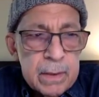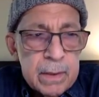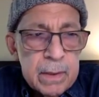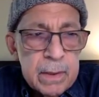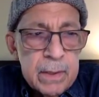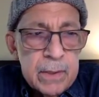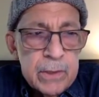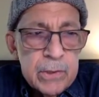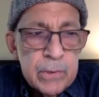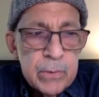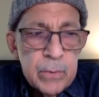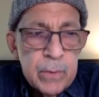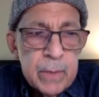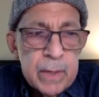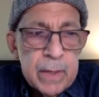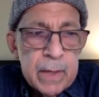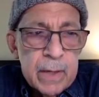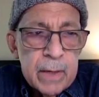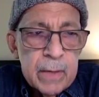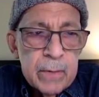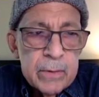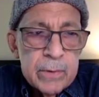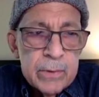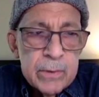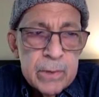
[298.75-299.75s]
each week
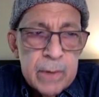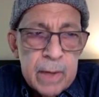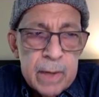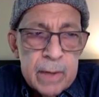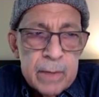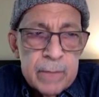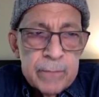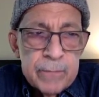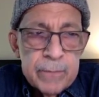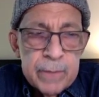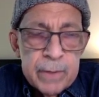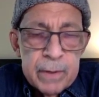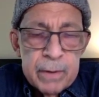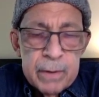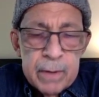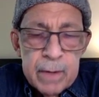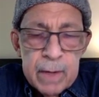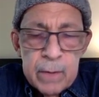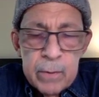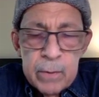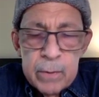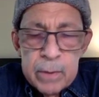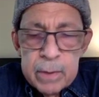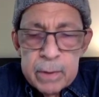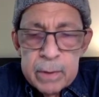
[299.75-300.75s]
I would try and figure
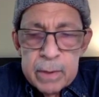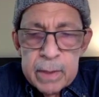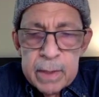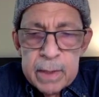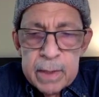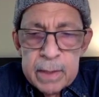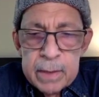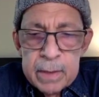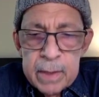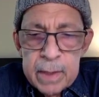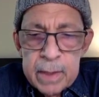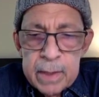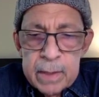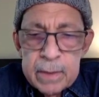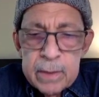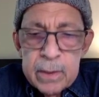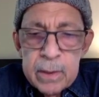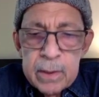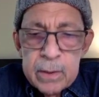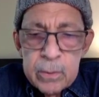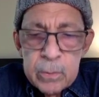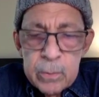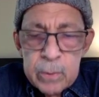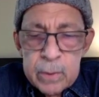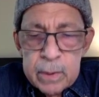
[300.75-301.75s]
out whether I had
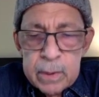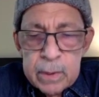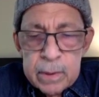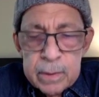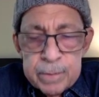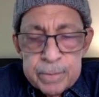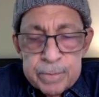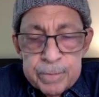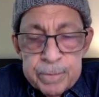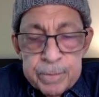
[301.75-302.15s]
done well,